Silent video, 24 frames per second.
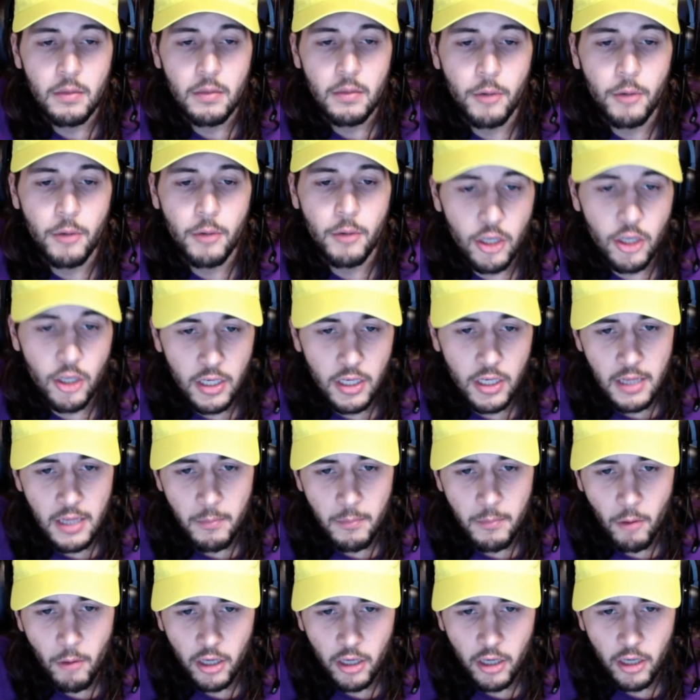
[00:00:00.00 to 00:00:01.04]
pretty good, and then
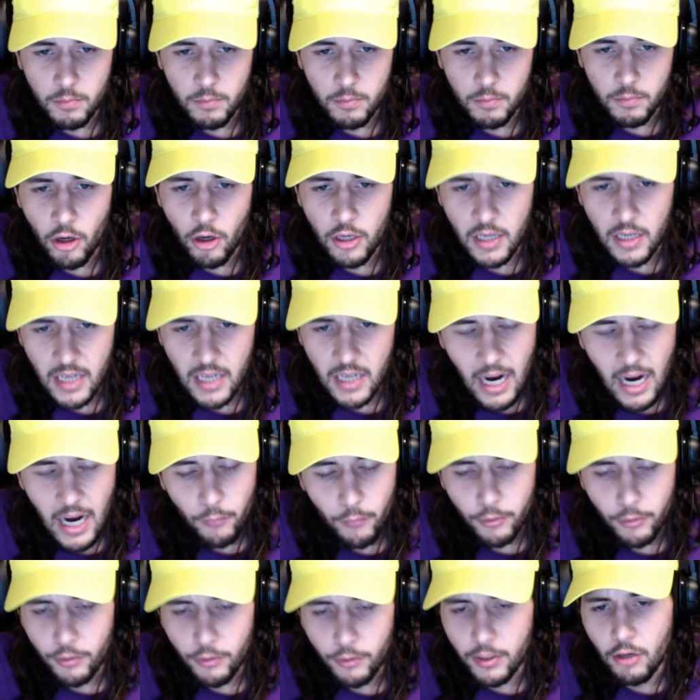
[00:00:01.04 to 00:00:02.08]
Marcus Martin, a guy I
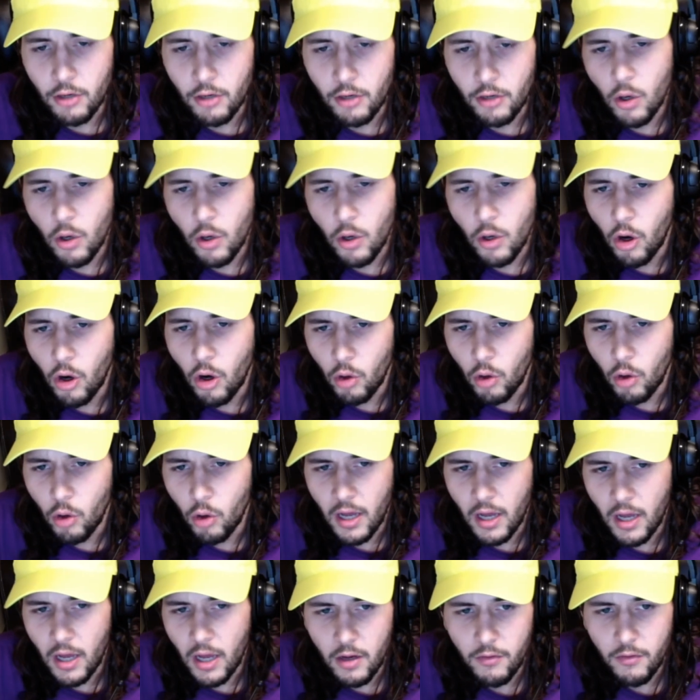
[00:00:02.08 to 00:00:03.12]
really don't know a whole
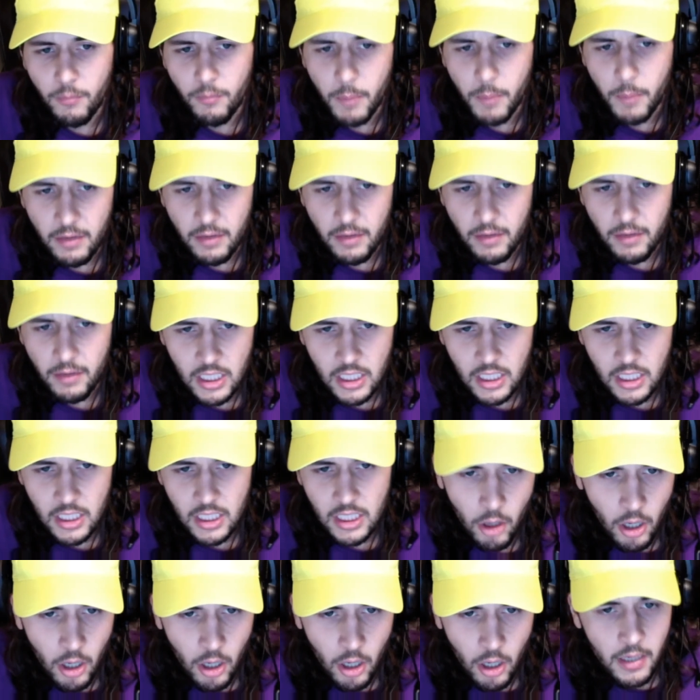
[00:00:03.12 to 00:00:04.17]
lot of, but I've seen him
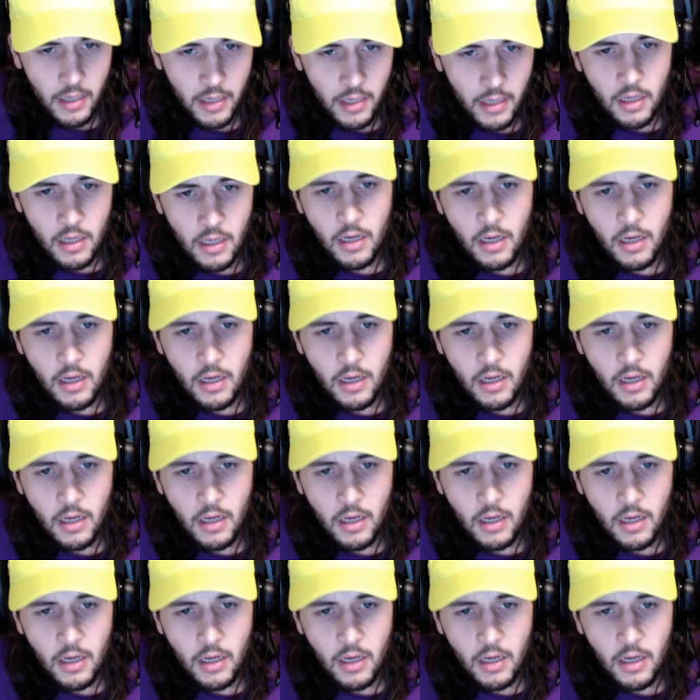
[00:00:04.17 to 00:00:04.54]
on